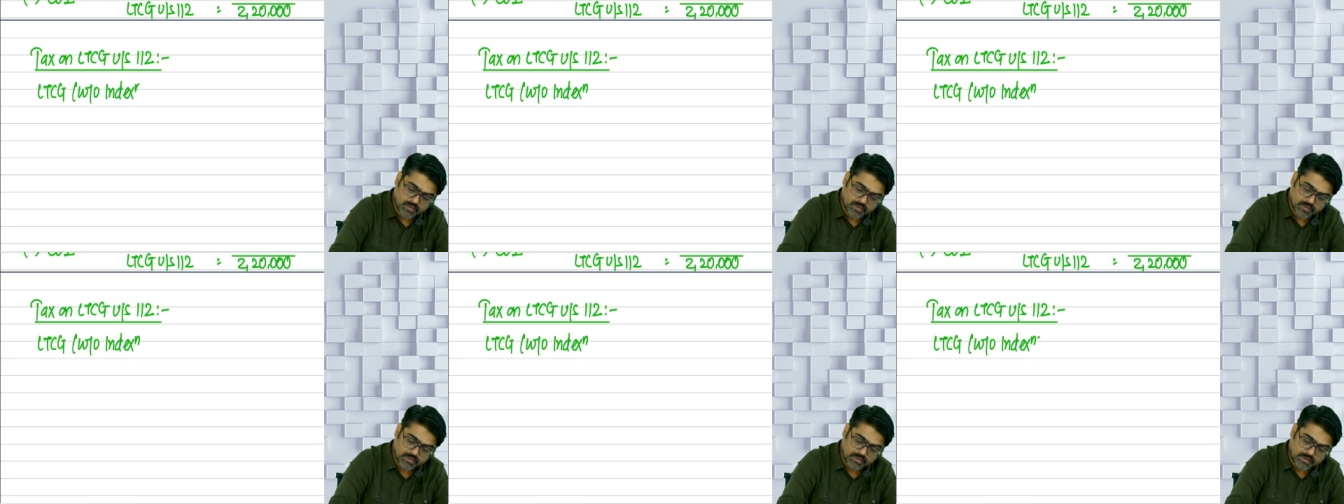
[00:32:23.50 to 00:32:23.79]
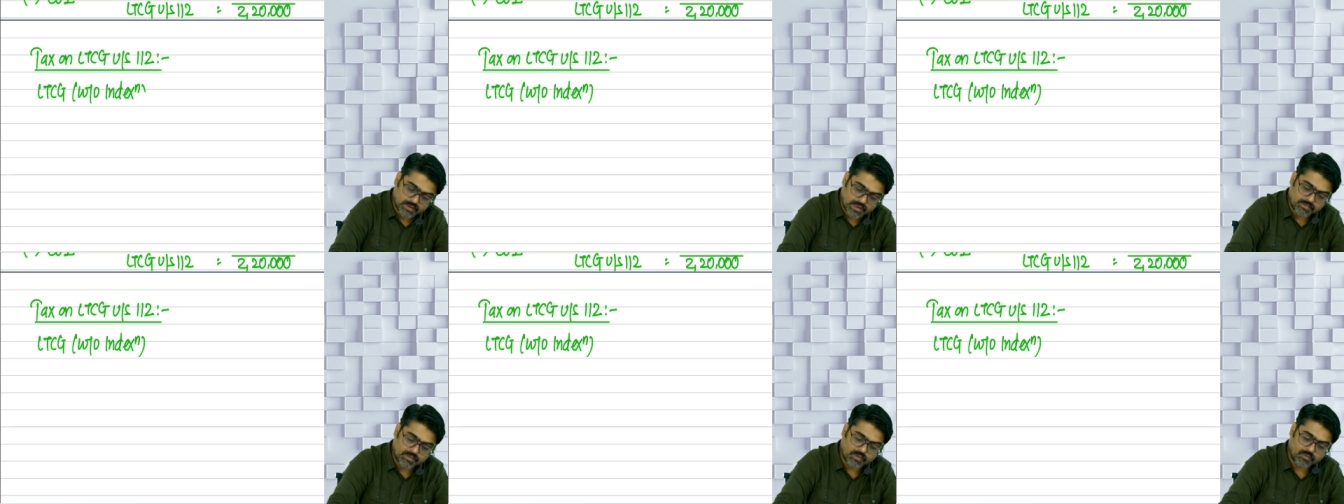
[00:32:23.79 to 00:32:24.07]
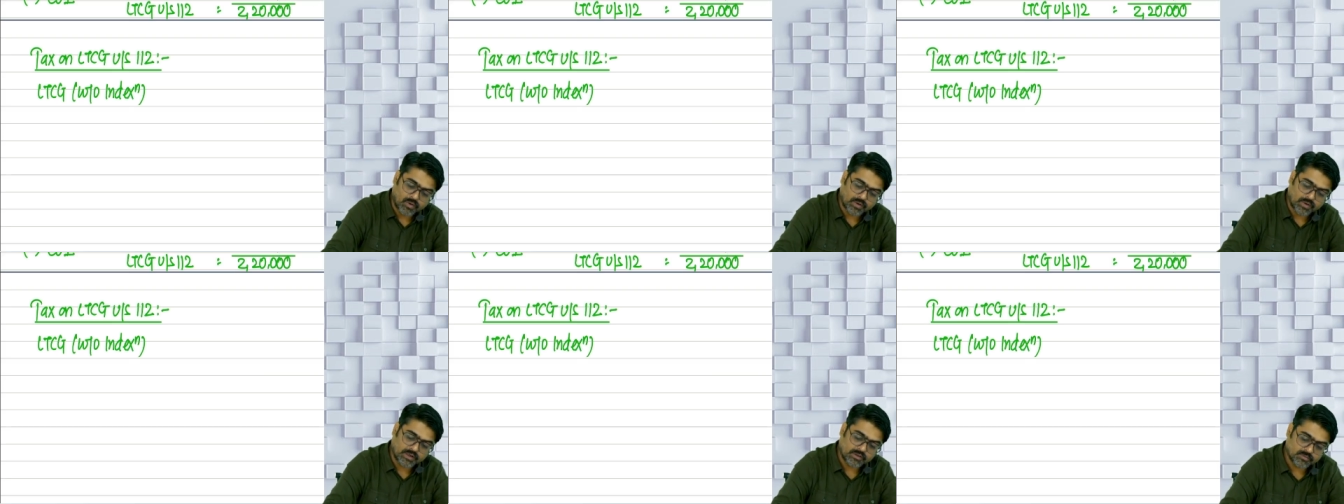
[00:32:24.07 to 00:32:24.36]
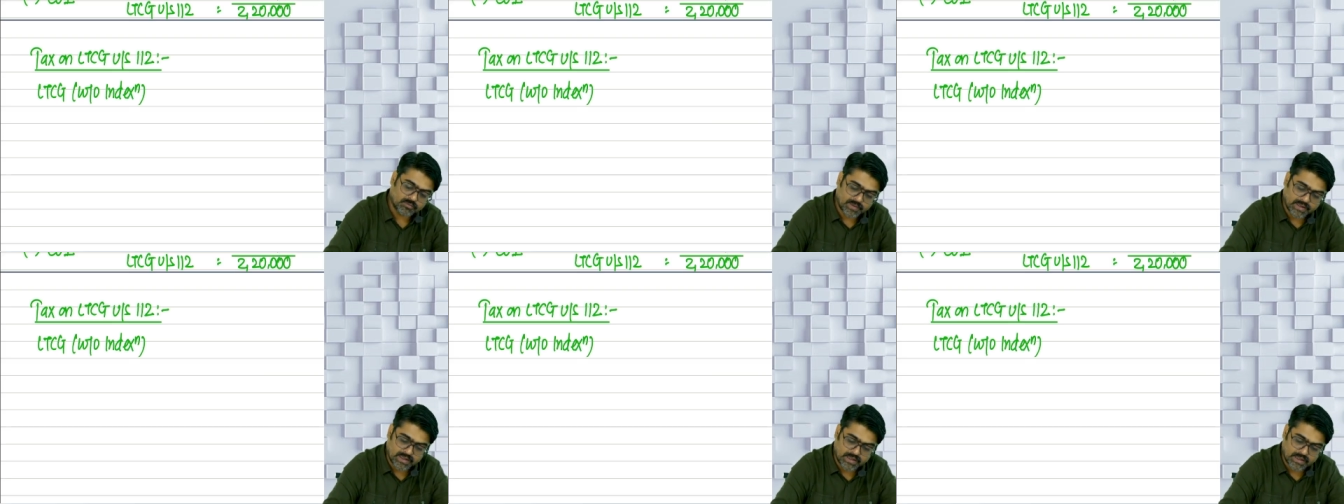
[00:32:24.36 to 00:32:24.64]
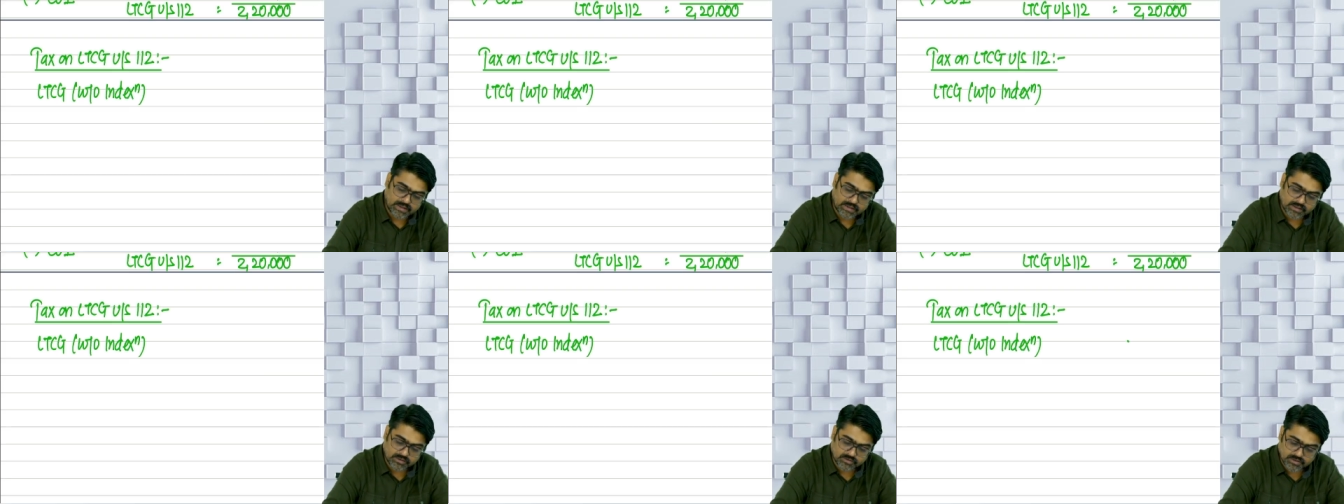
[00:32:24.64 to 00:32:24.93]
Tell me, what is my
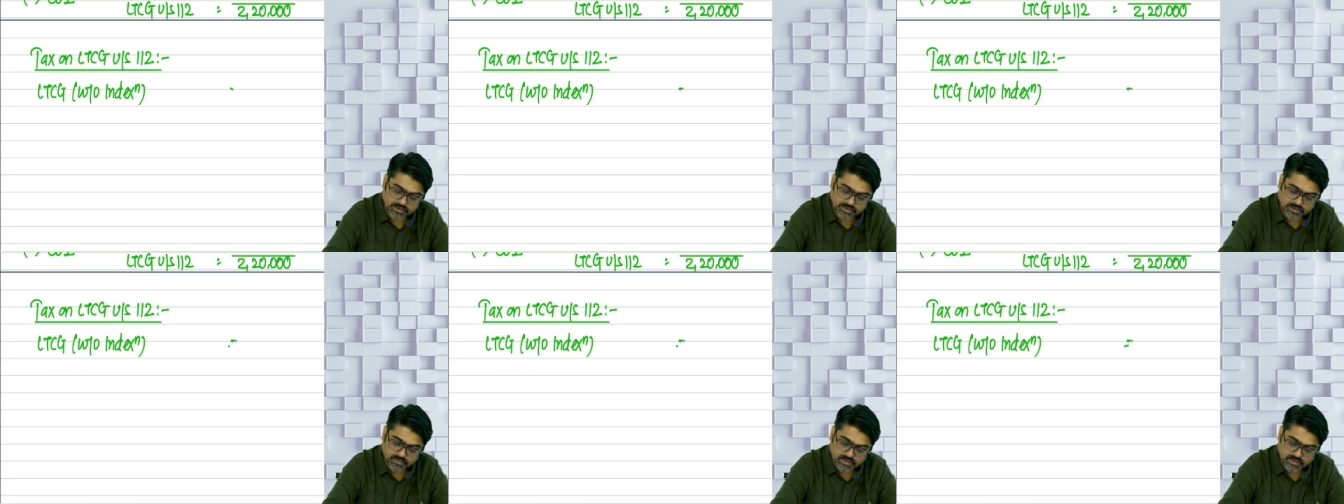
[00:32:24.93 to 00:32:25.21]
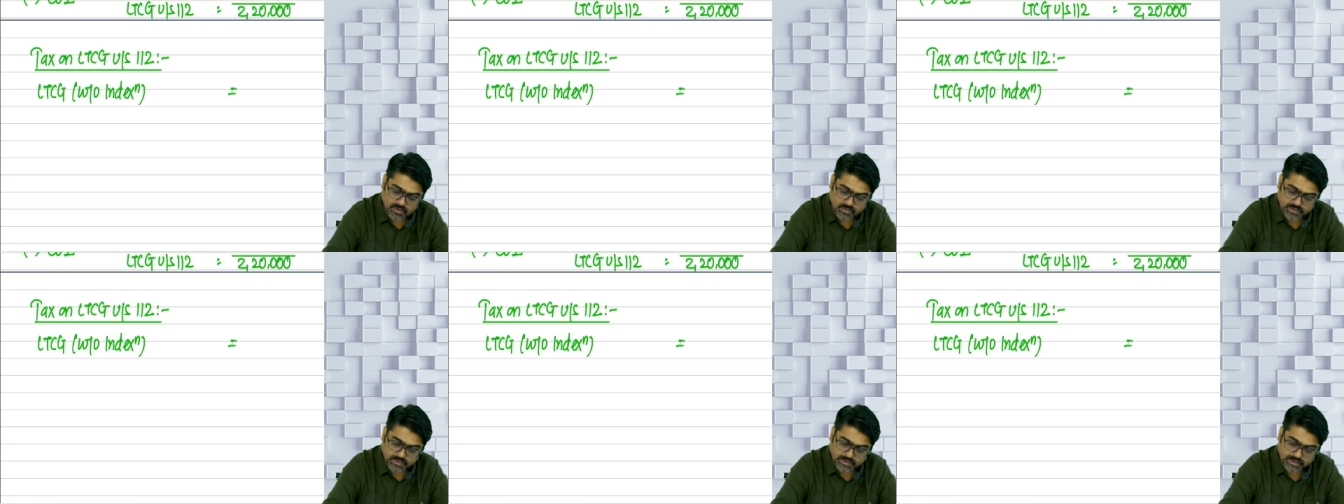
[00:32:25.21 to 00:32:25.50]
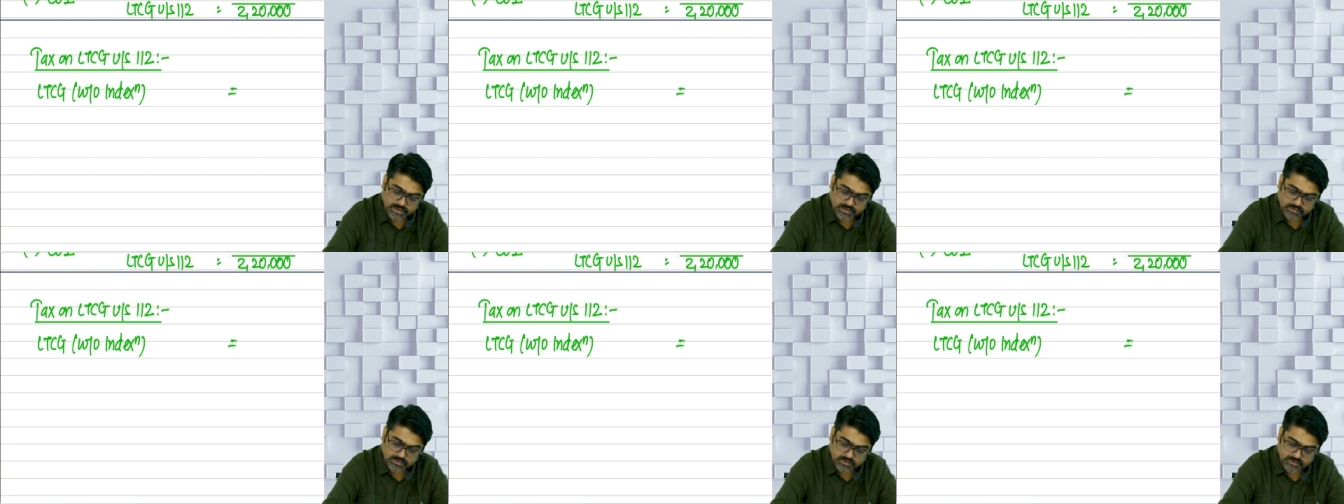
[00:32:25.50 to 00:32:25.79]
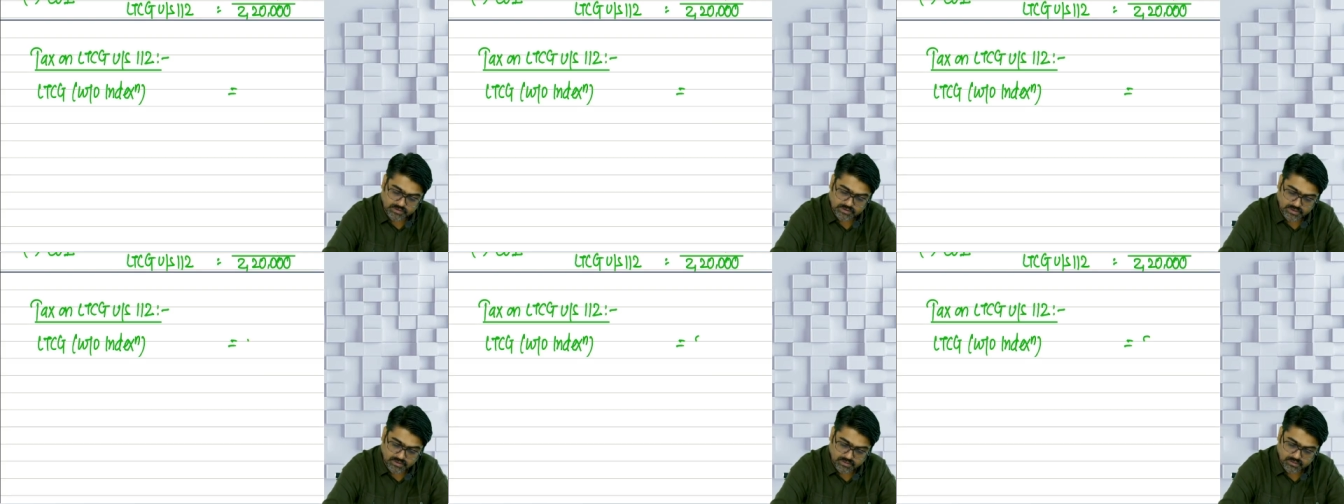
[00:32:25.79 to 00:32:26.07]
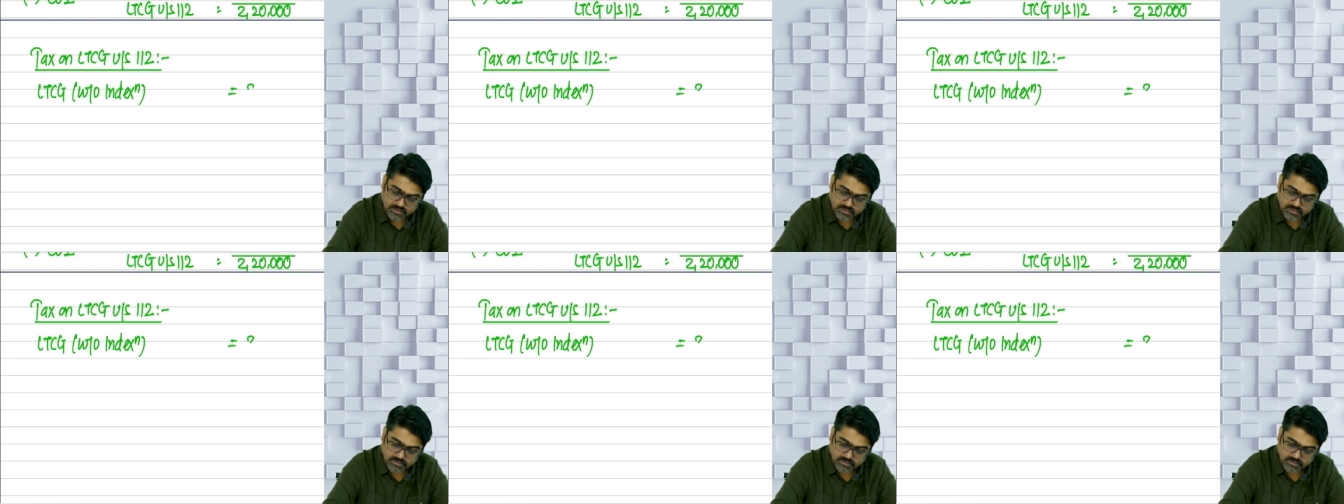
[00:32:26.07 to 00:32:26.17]
LTCG without indexation?